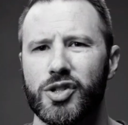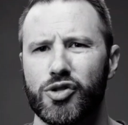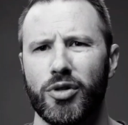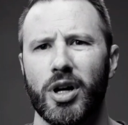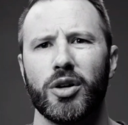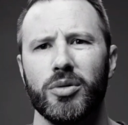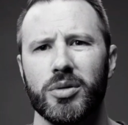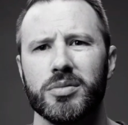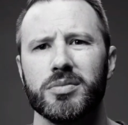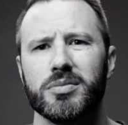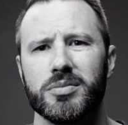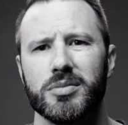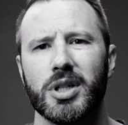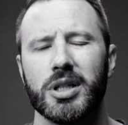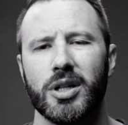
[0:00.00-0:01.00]
struggle
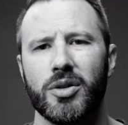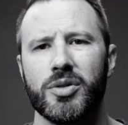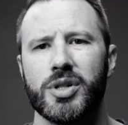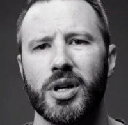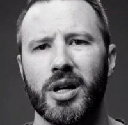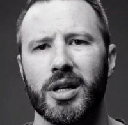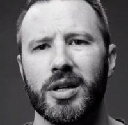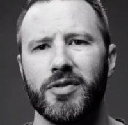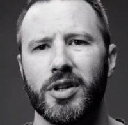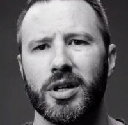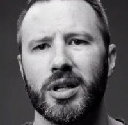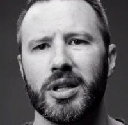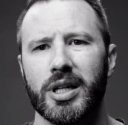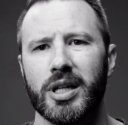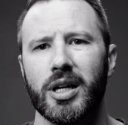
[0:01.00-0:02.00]
that goes on if you're
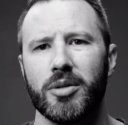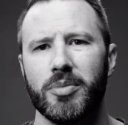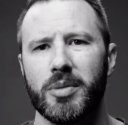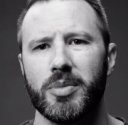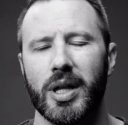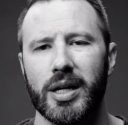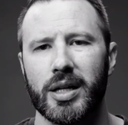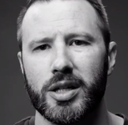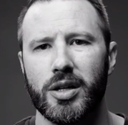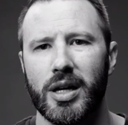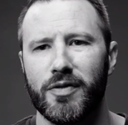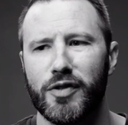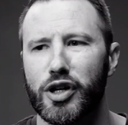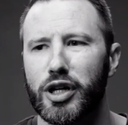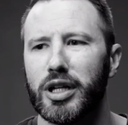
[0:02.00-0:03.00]
going to lead other people.
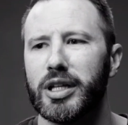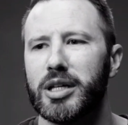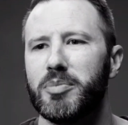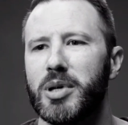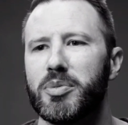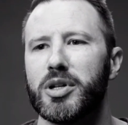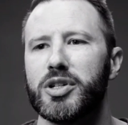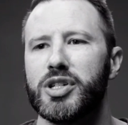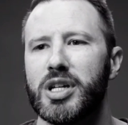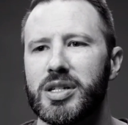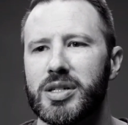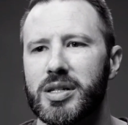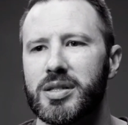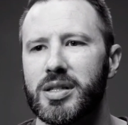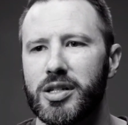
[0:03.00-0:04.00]
If you're going to lead people to
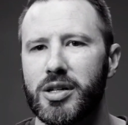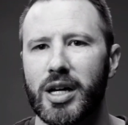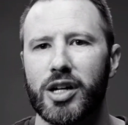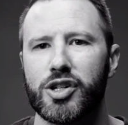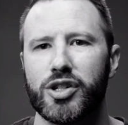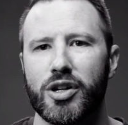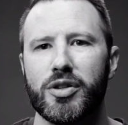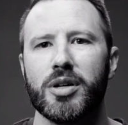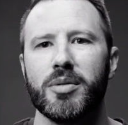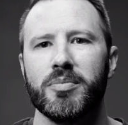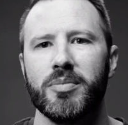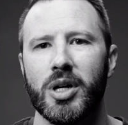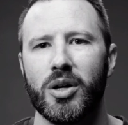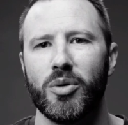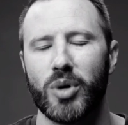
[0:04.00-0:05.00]
Jesus, then you got to show
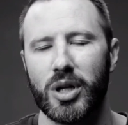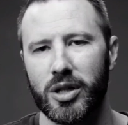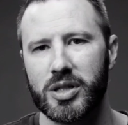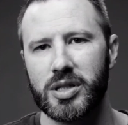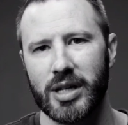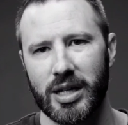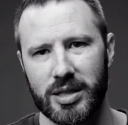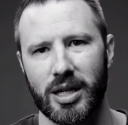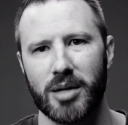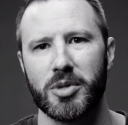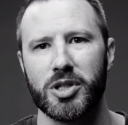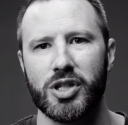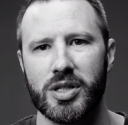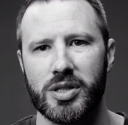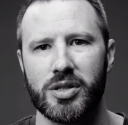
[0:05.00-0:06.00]
them what it looks like to come
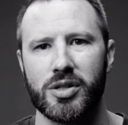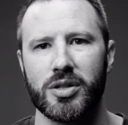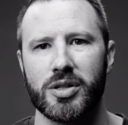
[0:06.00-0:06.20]
to Jesus